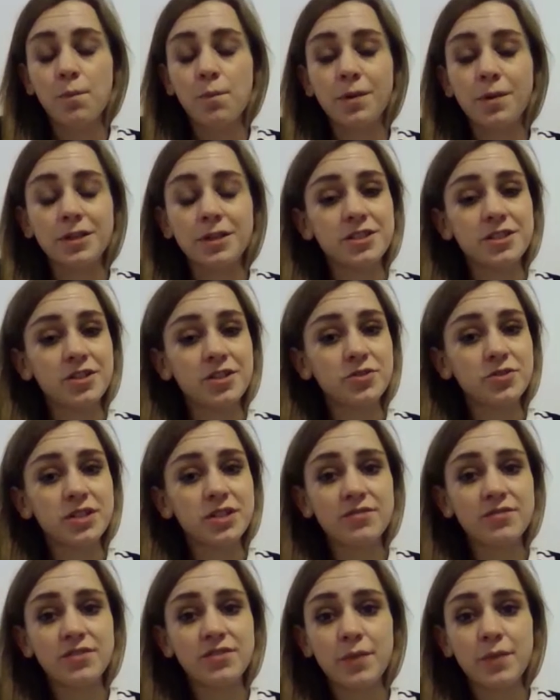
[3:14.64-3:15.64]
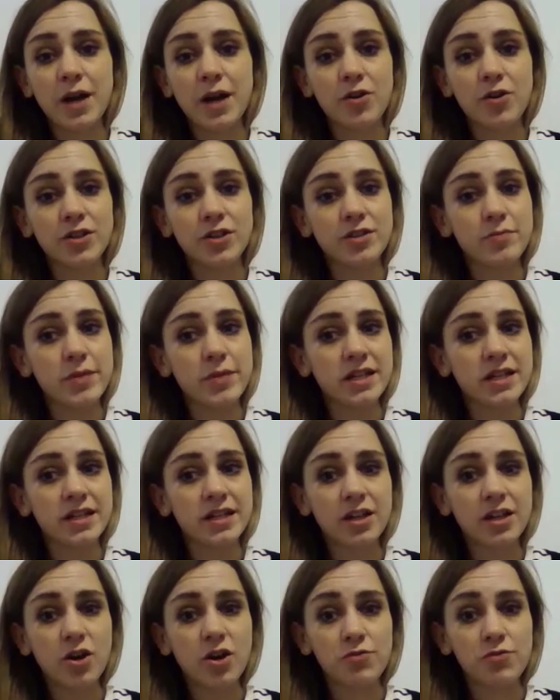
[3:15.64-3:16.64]
but don't give them out in the
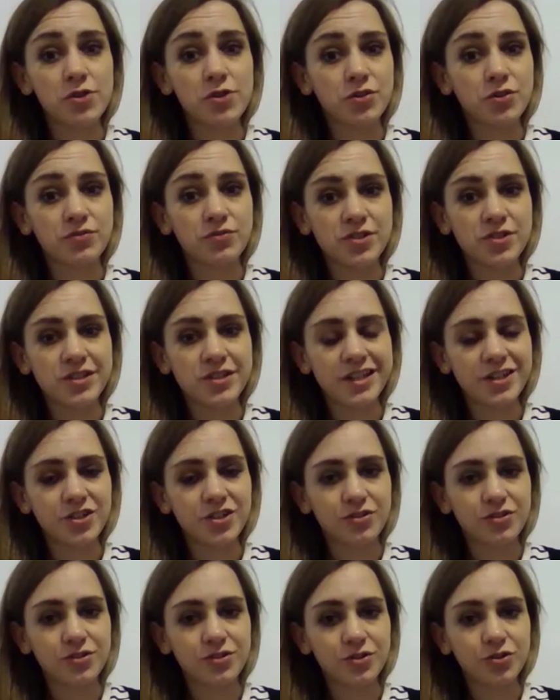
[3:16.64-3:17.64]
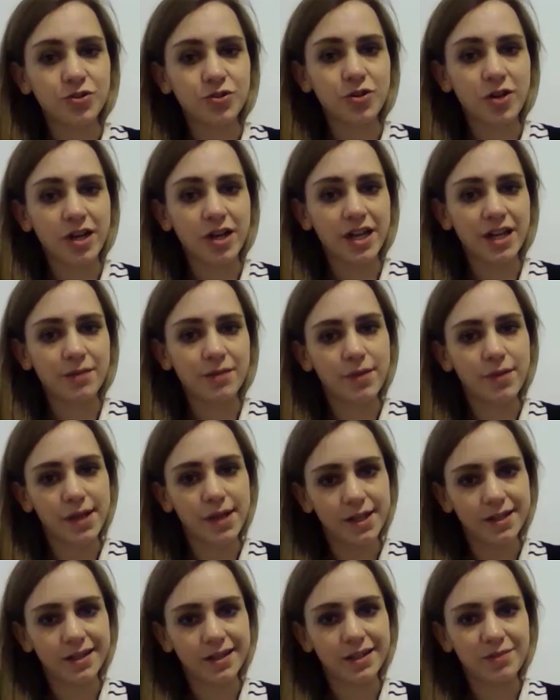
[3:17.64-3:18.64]
beginning of a conversation to try and
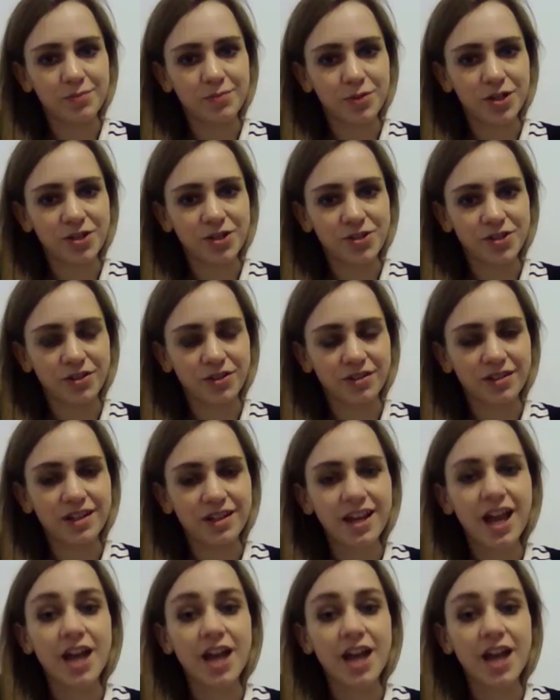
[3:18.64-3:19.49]
make an impression.